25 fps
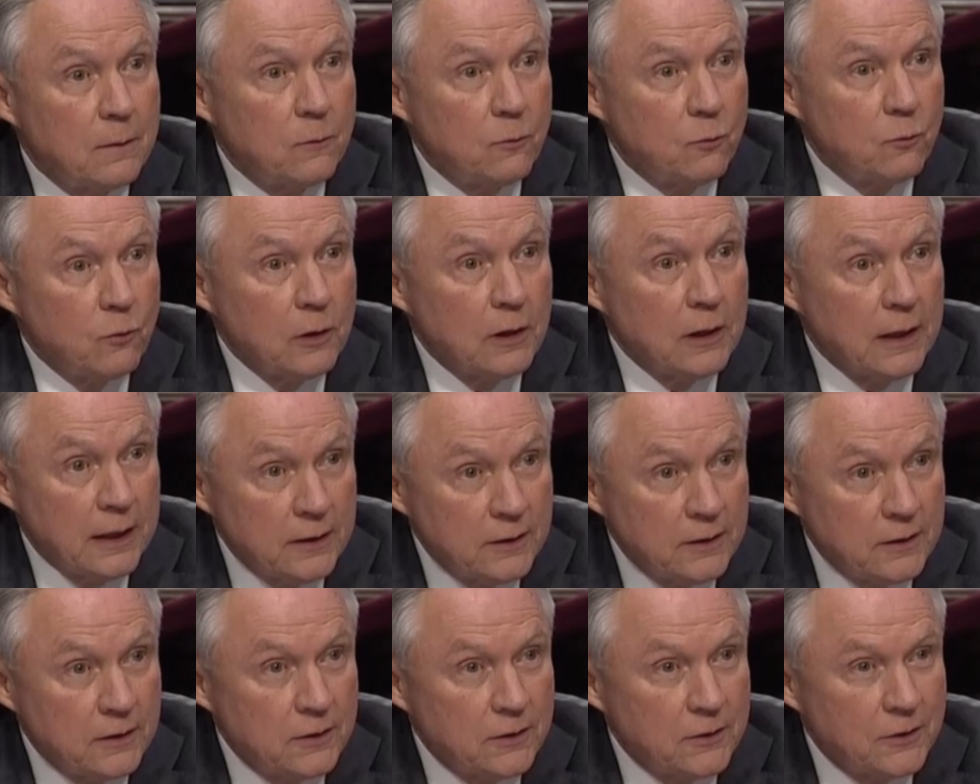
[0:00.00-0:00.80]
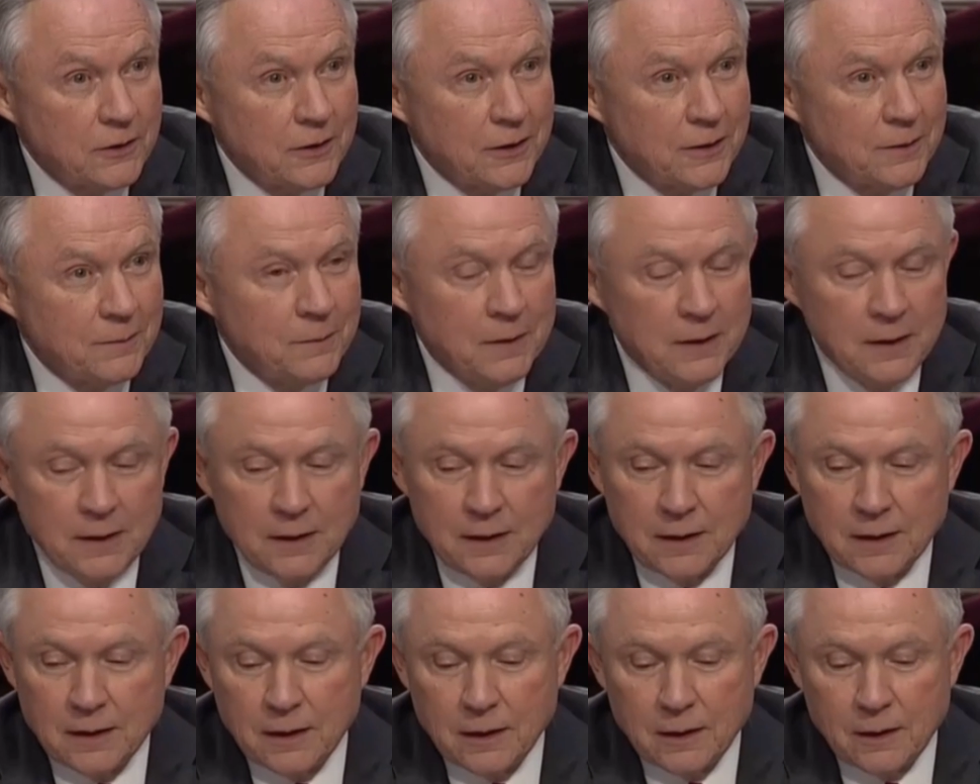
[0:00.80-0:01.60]
relationship
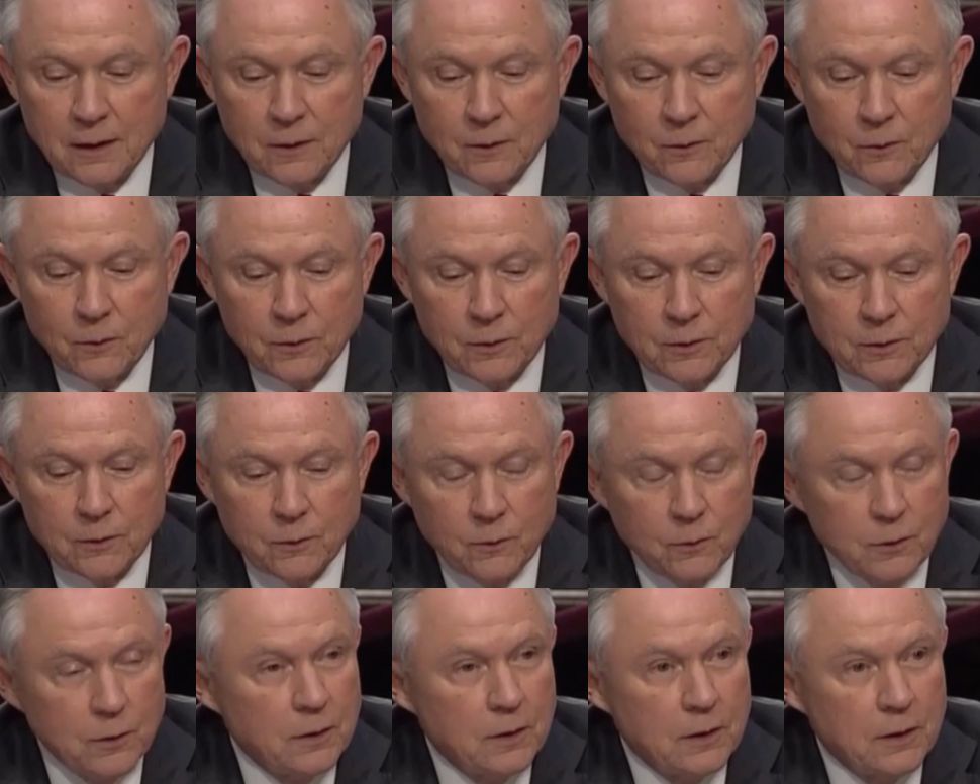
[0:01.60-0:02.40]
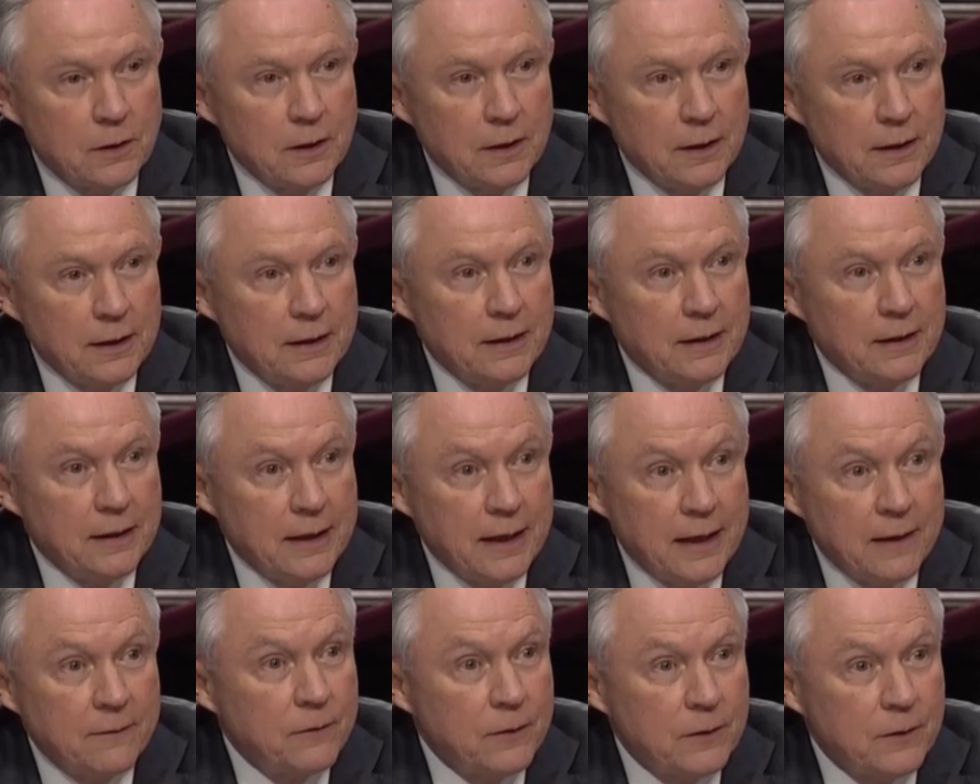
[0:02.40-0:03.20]
in an
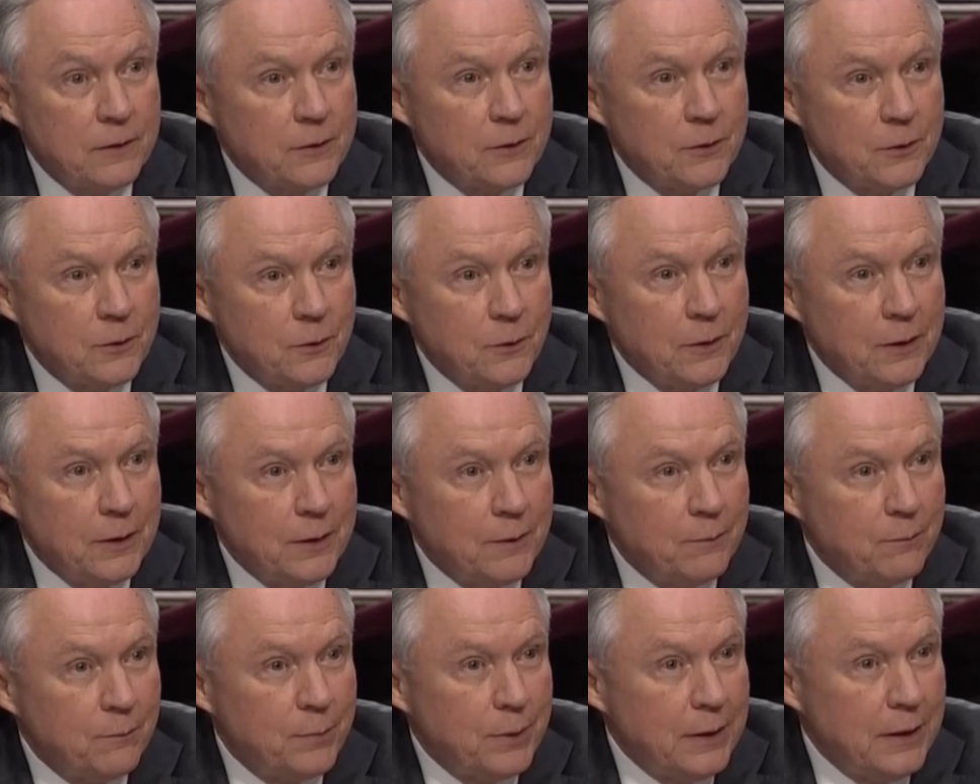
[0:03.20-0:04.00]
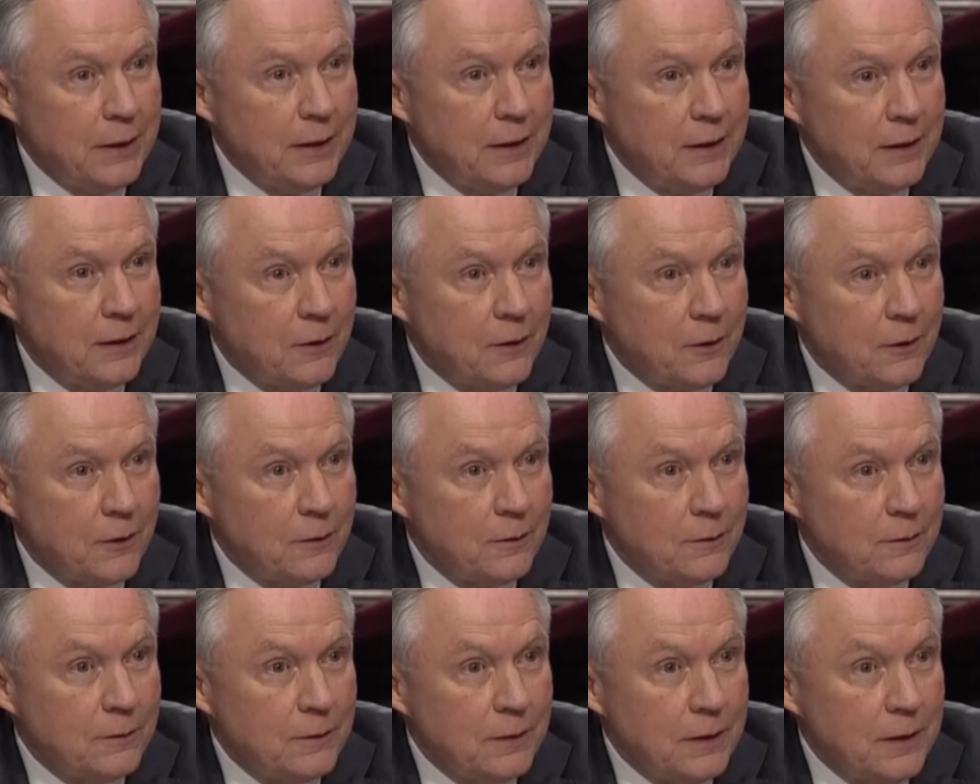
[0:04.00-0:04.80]
effort to impede
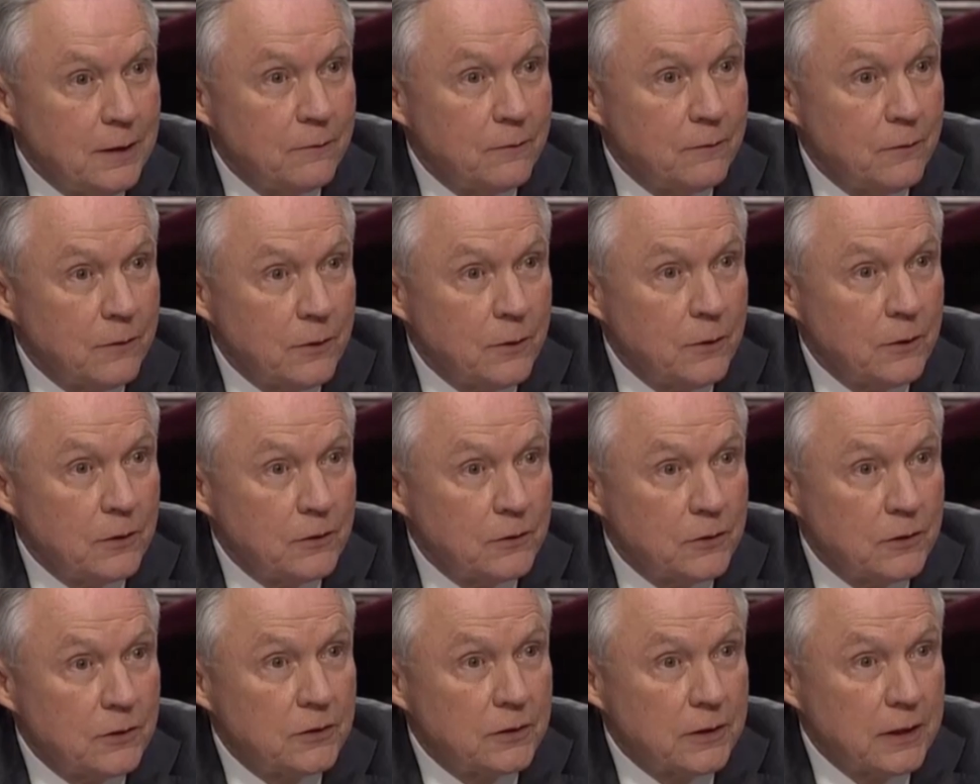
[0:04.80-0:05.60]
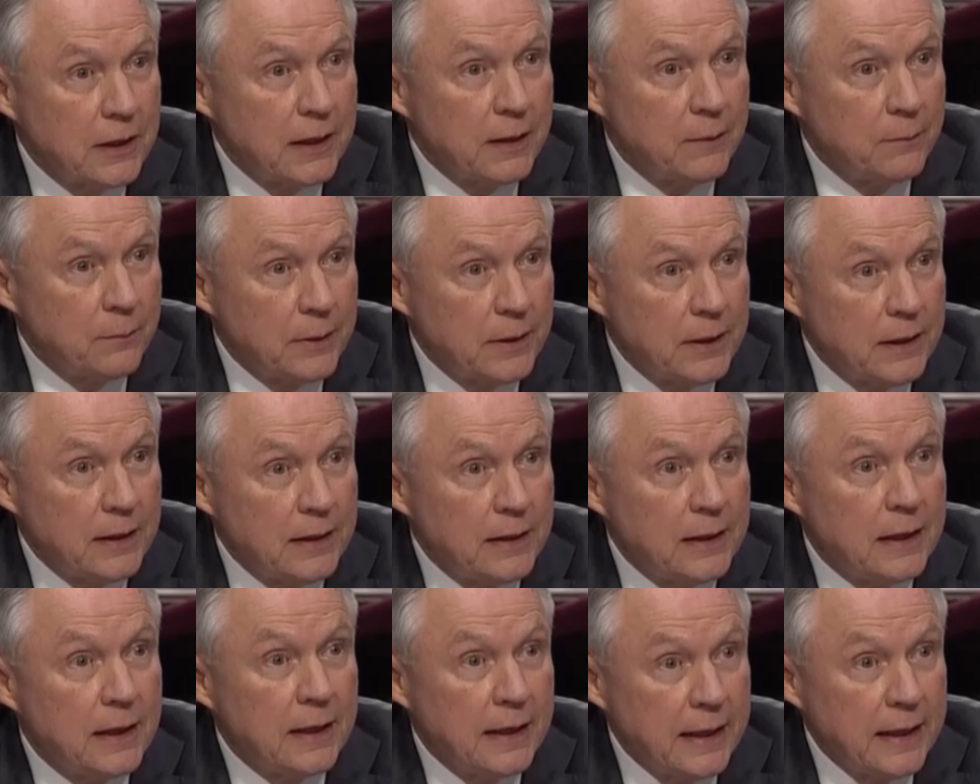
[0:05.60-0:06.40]
or influence this
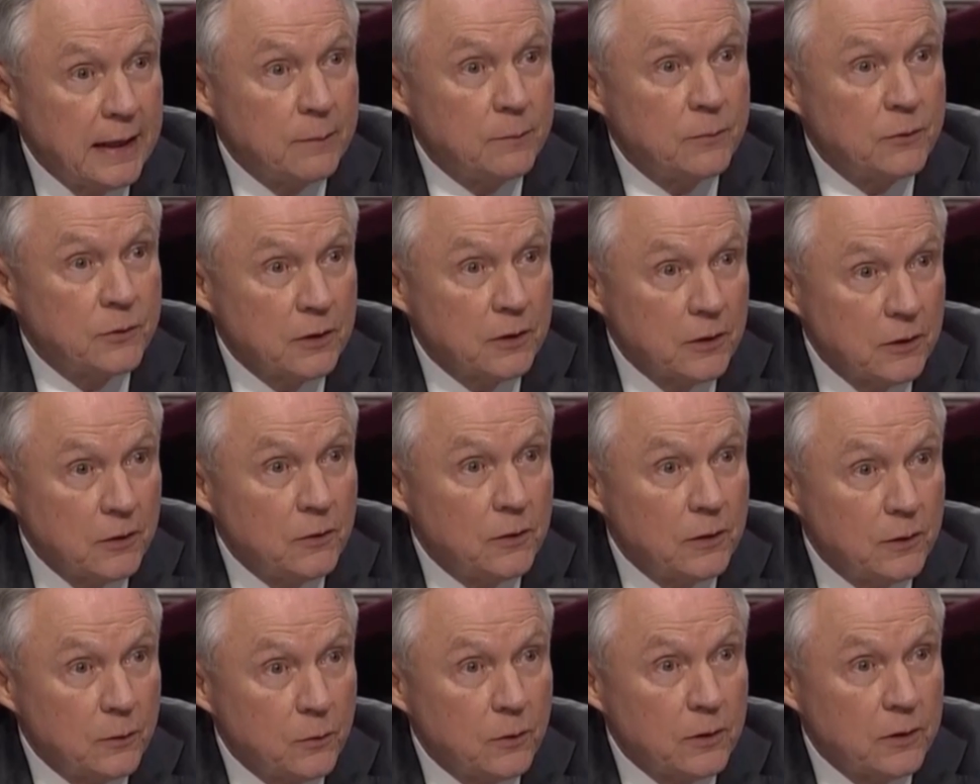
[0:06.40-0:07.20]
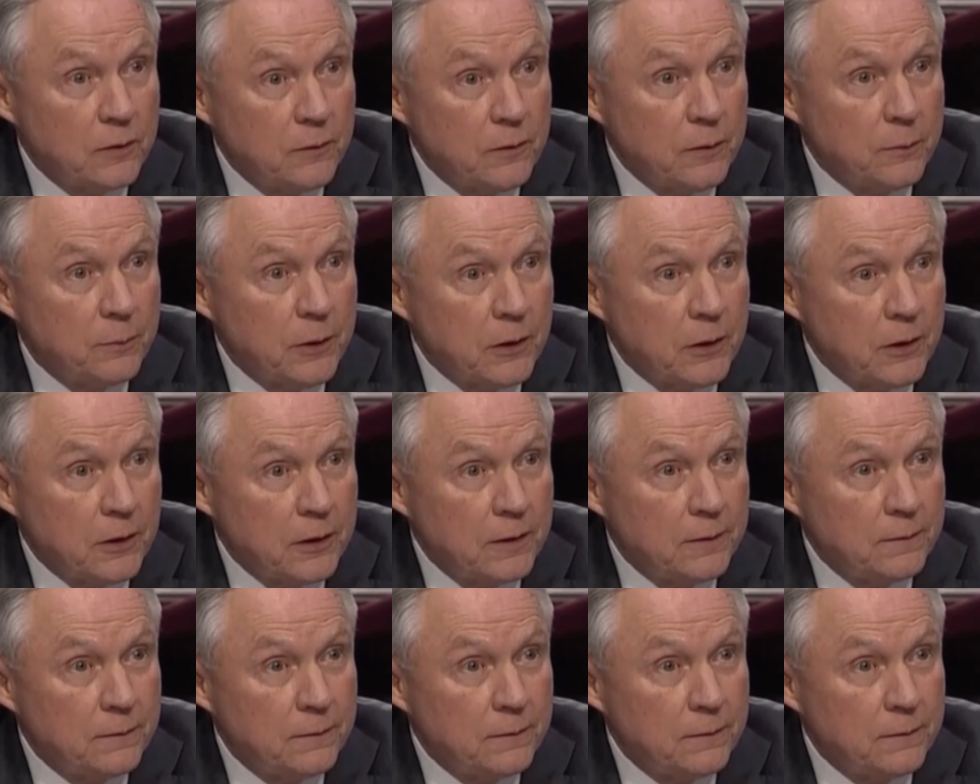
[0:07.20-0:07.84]
campaign, I absolutely would have departed.